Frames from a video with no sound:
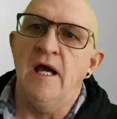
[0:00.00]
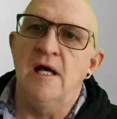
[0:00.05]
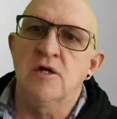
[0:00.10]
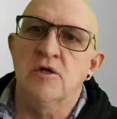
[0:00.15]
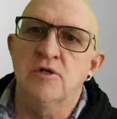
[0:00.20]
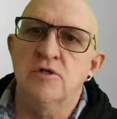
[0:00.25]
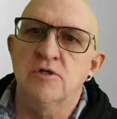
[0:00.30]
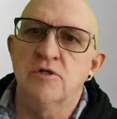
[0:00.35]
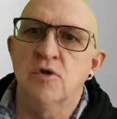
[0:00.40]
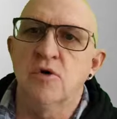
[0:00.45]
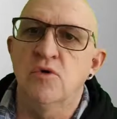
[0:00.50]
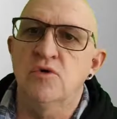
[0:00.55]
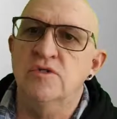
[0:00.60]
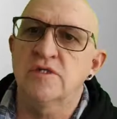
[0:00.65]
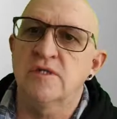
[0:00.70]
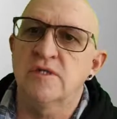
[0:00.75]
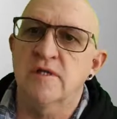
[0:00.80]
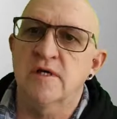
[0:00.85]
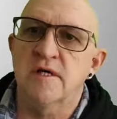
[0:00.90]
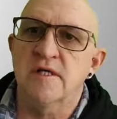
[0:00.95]
could
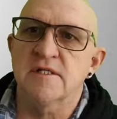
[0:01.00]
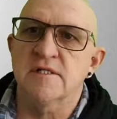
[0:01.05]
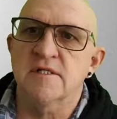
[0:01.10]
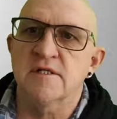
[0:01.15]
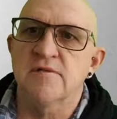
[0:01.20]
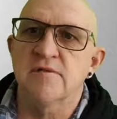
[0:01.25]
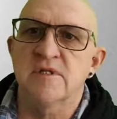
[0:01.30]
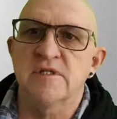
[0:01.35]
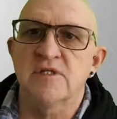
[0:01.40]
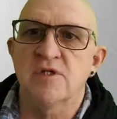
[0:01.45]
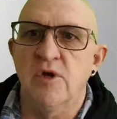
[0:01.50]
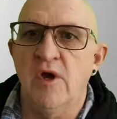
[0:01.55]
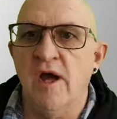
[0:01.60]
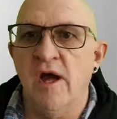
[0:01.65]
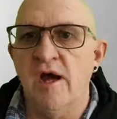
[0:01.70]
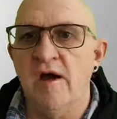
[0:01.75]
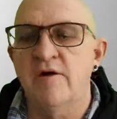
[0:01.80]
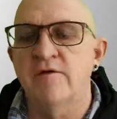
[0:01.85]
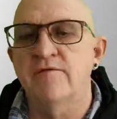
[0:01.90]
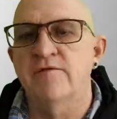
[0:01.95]
cause the customer to
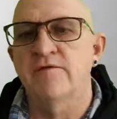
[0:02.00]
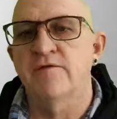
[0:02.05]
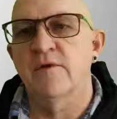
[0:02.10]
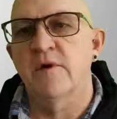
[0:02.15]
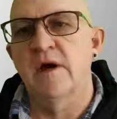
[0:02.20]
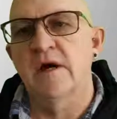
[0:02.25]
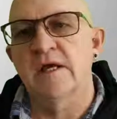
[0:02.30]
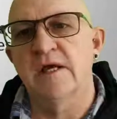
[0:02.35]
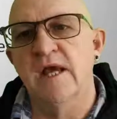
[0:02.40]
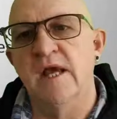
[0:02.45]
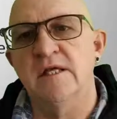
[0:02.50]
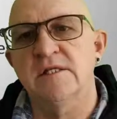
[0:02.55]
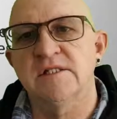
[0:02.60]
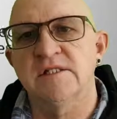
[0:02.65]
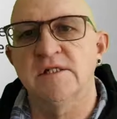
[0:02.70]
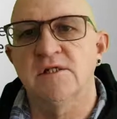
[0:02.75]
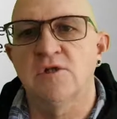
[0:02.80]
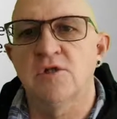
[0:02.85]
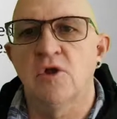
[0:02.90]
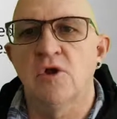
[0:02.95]
have
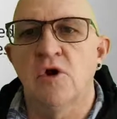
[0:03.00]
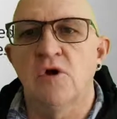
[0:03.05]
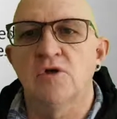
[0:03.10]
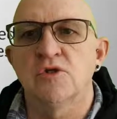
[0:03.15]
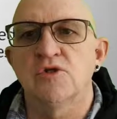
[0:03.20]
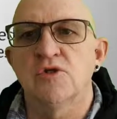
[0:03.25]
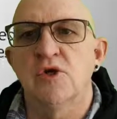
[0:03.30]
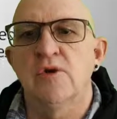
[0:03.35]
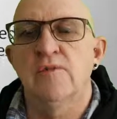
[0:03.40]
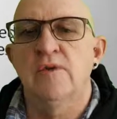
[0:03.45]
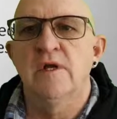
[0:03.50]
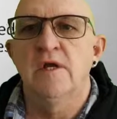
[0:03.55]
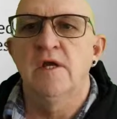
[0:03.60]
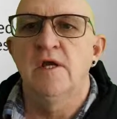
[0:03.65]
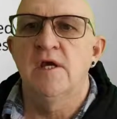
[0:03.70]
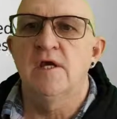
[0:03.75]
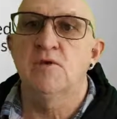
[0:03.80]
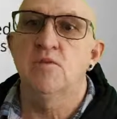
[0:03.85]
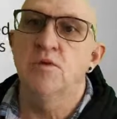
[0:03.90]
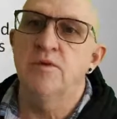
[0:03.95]
cancer in the long term.
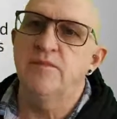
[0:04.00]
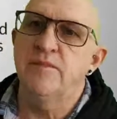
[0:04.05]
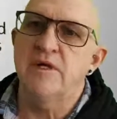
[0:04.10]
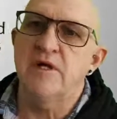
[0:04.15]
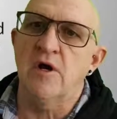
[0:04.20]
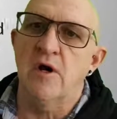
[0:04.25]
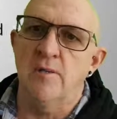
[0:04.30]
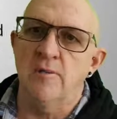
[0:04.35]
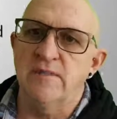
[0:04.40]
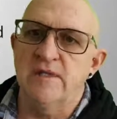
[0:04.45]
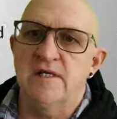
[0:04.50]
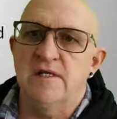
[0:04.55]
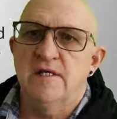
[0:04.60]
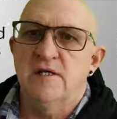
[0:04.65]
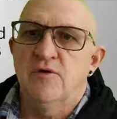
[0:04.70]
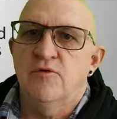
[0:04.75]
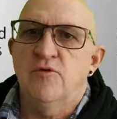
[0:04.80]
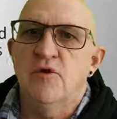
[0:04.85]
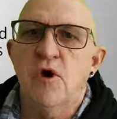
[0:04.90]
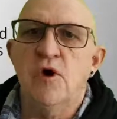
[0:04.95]
It would be
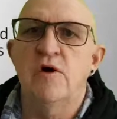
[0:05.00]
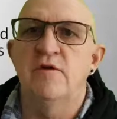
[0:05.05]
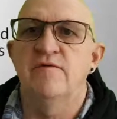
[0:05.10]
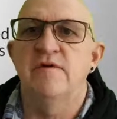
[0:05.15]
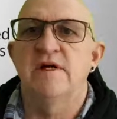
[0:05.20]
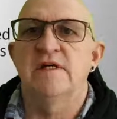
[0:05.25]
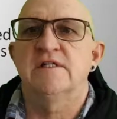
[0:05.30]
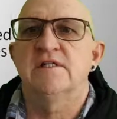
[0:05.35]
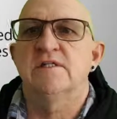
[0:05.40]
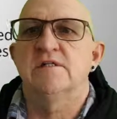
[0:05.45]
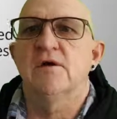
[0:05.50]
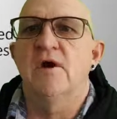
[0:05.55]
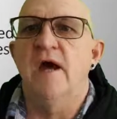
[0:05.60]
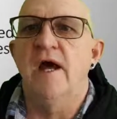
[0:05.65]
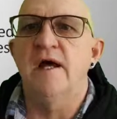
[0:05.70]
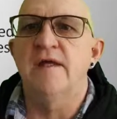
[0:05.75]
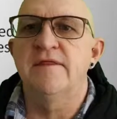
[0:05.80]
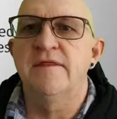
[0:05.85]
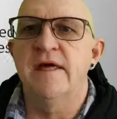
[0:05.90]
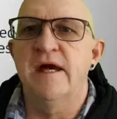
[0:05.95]
completely wrong of us to
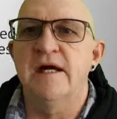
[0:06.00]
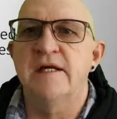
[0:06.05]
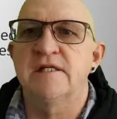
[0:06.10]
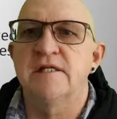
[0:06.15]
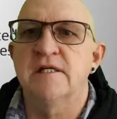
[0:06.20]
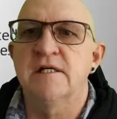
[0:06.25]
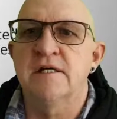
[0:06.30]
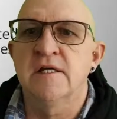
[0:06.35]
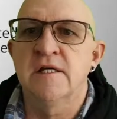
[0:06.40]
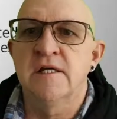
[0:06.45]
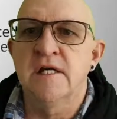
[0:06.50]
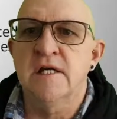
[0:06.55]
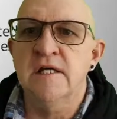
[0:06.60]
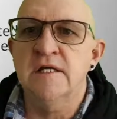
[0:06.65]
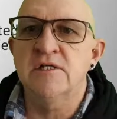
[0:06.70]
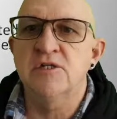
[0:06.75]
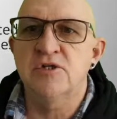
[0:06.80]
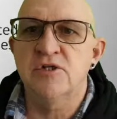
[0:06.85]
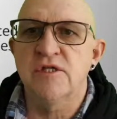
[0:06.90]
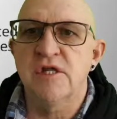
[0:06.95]
add that
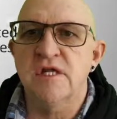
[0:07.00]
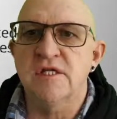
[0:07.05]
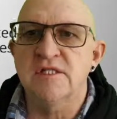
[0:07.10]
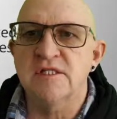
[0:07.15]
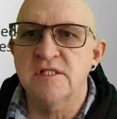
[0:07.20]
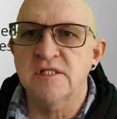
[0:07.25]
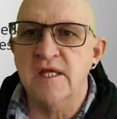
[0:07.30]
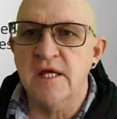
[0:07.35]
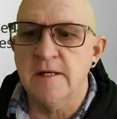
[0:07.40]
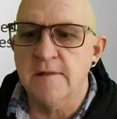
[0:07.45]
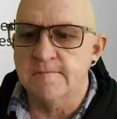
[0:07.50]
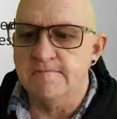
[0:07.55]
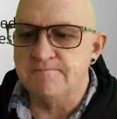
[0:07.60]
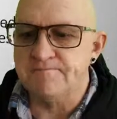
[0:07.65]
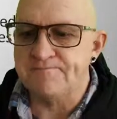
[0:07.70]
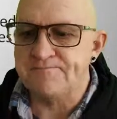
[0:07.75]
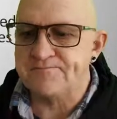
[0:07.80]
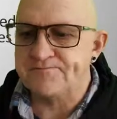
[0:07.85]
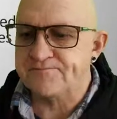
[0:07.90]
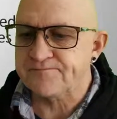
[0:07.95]
into their skin.
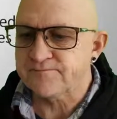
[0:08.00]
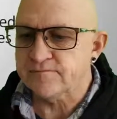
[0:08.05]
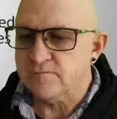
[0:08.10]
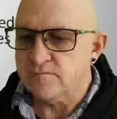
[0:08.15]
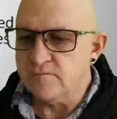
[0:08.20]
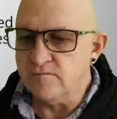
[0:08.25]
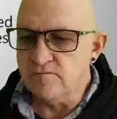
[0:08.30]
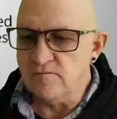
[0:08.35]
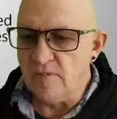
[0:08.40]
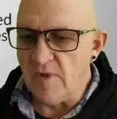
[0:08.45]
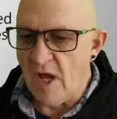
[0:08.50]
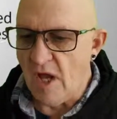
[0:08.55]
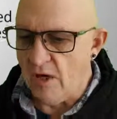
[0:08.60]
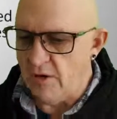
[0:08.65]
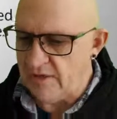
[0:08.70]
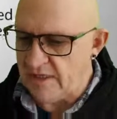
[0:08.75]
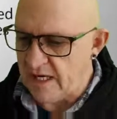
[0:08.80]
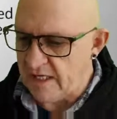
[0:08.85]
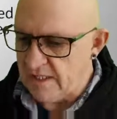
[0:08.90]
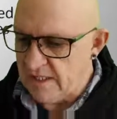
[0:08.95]

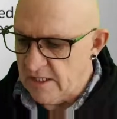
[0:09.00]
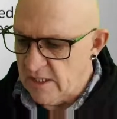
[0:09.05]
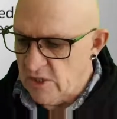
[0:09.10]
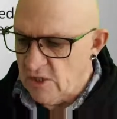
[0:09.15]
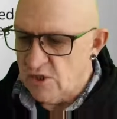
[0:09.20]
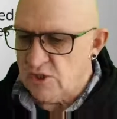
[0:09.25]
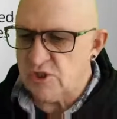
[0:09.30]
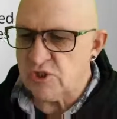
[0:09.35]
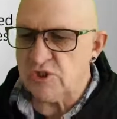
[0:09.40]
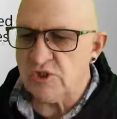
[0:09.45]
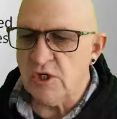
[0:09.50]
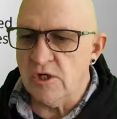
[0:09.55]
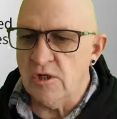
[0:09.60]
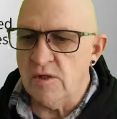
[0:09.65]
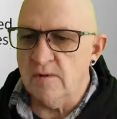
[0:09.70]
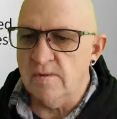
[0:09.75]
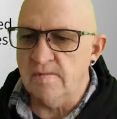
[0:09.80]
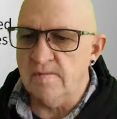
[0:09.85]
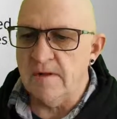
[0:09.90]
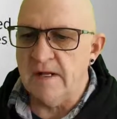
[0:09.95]
Okay,
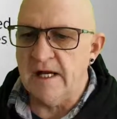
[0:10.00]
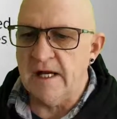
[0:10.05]
so